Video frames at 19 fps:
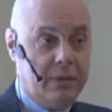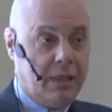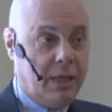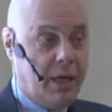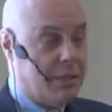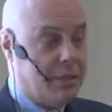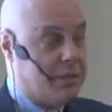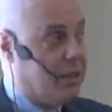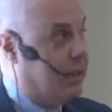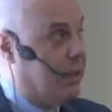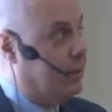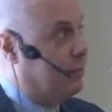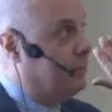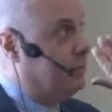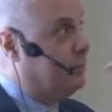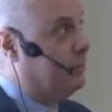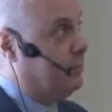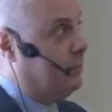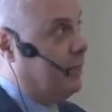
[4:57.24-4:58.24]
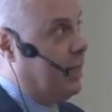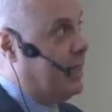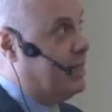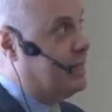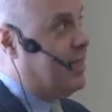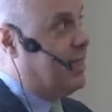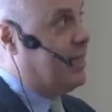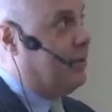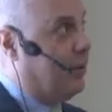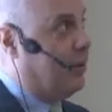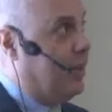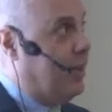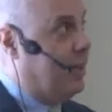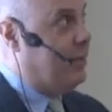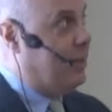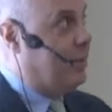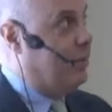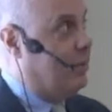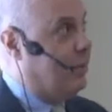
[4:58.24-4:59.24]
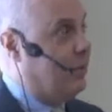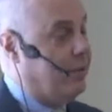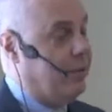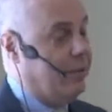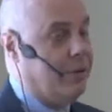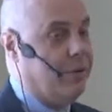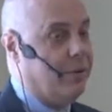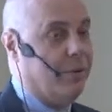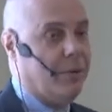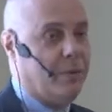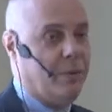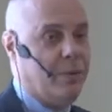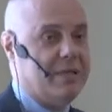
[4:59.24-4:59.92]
Closing. I said already you